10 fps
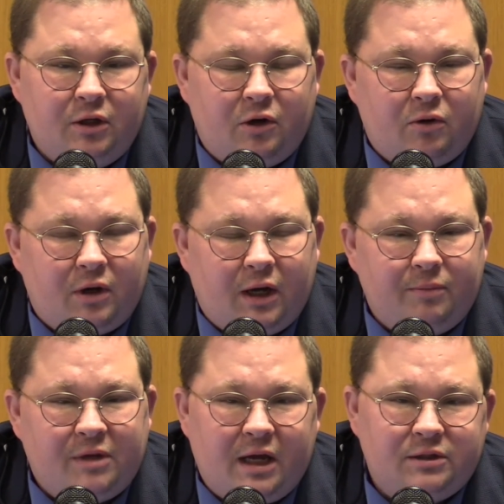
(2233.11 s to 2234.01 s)
You know,
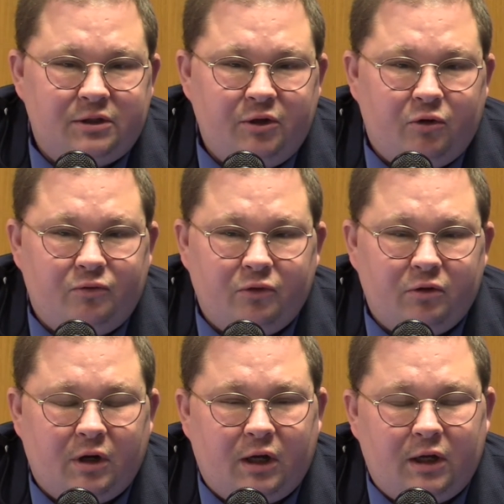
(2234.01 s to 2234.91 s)
I'm constantly
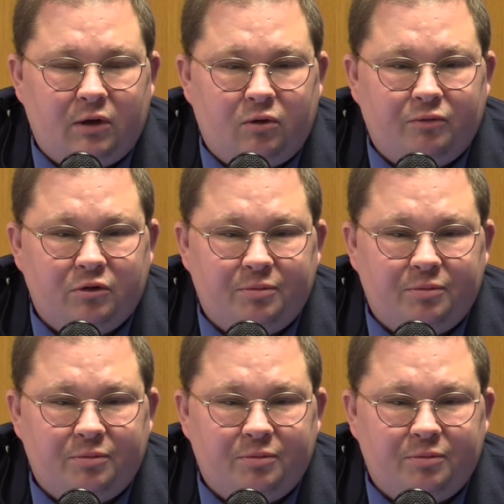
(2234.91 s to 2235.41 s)
over at